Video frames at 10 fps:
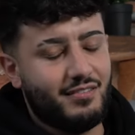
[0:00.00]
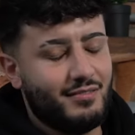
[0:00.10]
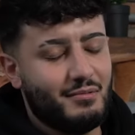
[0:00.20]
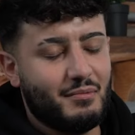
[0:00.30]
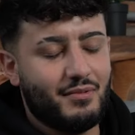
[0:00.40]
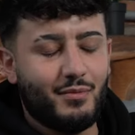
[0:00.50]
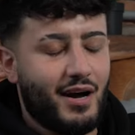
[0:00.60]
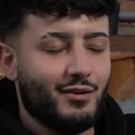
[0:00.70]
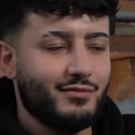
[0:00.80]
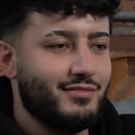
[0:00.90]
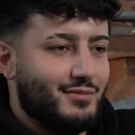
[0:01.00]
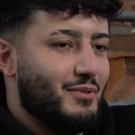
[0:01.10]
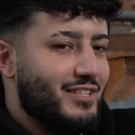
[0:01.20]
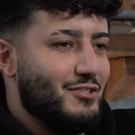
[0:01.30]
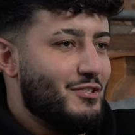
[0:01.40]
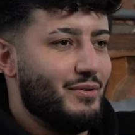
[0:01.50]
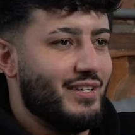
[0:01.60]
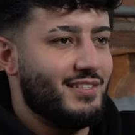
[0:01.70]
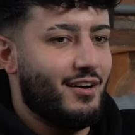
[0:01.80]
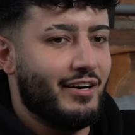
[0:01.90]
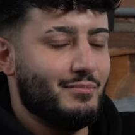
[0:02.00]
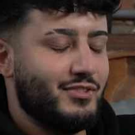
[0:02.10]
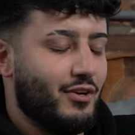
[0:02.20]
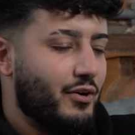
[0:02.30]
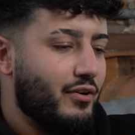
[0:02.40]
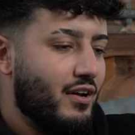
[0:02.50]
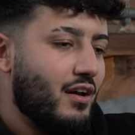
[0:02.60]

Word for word: what else, what did you do with your time? So